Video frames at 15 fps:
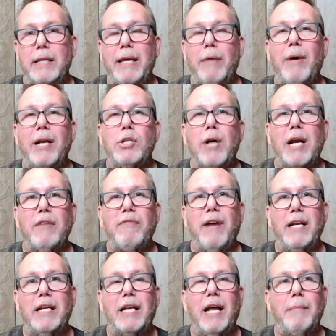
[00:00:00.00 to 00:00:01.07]
They want to try to
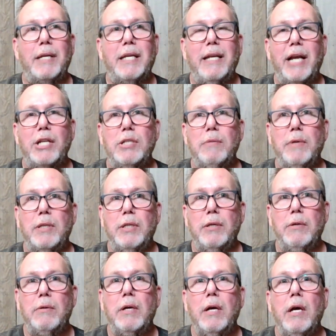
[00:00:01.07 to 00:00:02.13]
find a common connection with
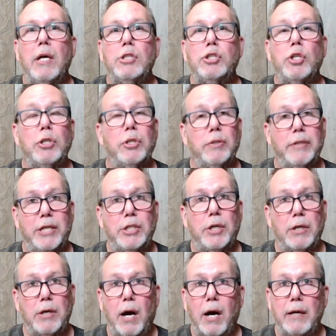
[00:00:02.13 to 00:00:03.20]
you, so you'll let
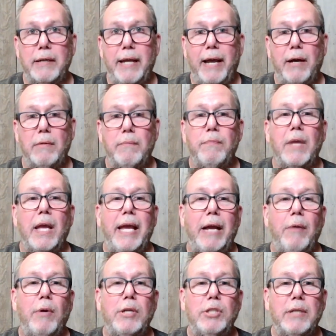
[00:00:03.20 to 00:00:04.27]
your guard down.
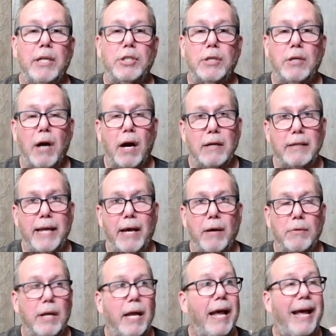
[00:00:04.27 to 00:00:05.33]
And once you let your guard
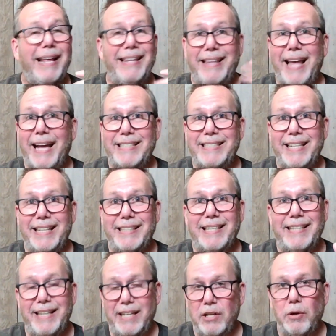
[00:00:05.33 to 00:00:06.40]
down, that's it.
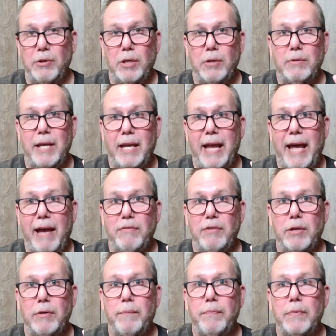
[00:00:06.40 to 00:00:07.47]
They know you. They have
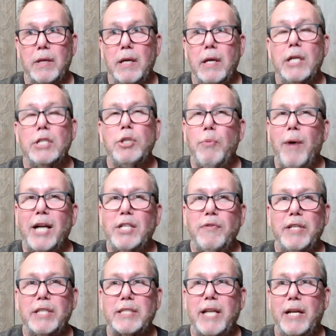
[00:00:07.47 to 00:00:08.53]
you. So watch
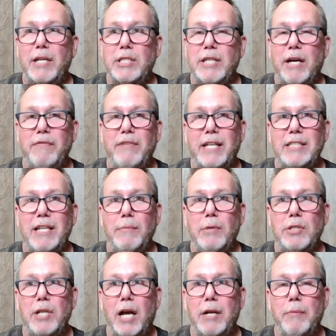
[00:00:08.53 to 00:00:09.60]
for this kind of stuff next time
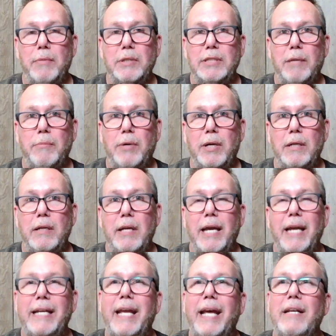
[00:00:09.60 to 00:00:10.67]
you're talking with someone.
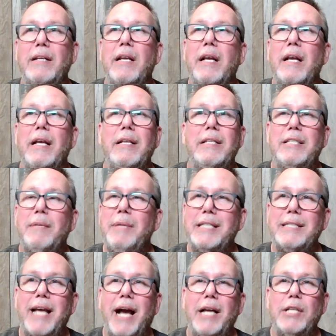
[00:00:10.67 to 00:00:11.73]
And again, some of
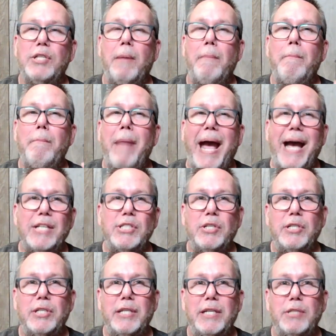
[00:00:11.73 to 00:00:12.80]
these guys are
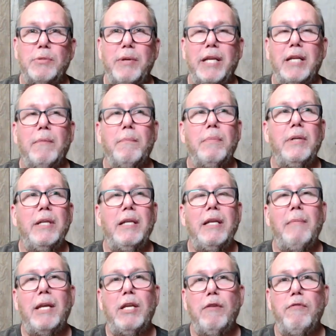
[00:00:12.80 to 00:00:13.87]
masters to this where they
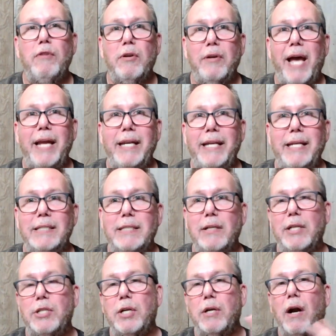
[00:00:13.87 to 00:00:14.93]
completely make you feel at ease to
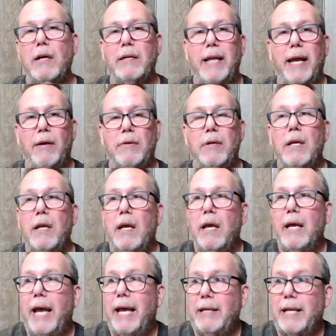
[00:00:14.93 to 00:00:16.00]
let your guard down.
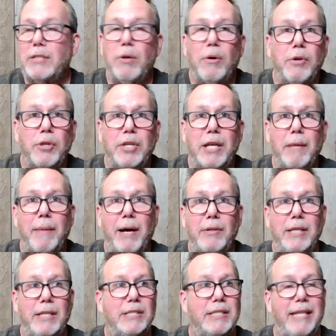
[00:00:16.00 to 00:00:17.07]
And that's the whole thing
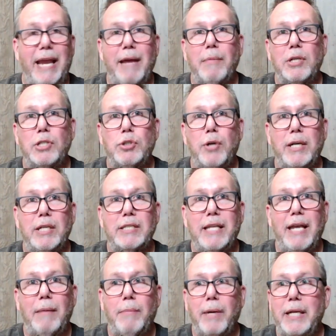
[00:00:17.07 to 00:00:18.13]
about these scammers trying to
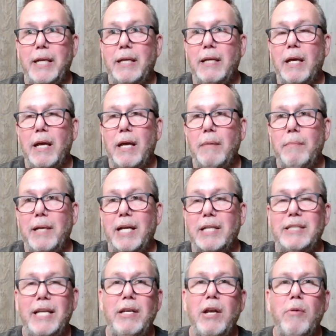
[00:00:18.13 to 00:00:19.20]
scam money
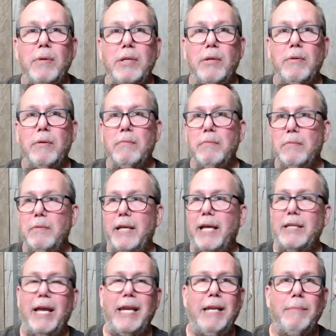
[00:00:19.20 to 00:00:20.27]
because they know when you
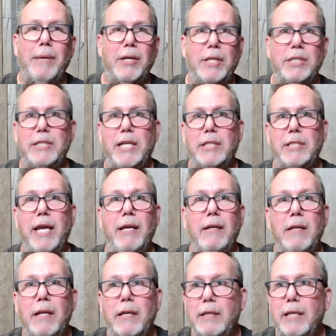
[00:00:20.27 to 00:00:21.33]
get that email that says,
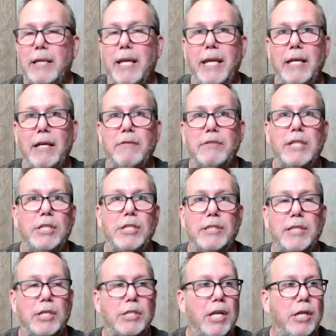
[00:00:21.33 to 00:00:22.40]
hey, the king of such
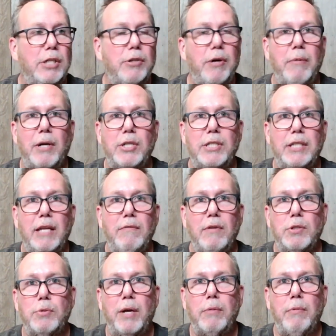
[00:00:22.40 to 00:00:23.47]
and such country wants to give
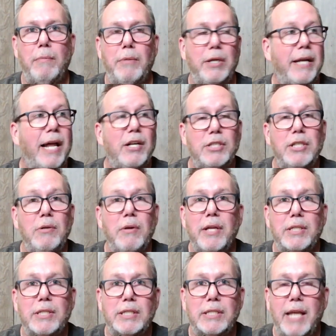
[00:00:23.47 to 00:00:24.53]
you $23 million, you know
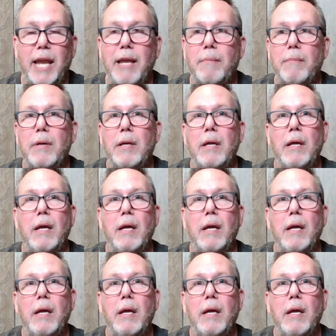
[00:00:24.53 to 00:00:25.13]
that's a scam.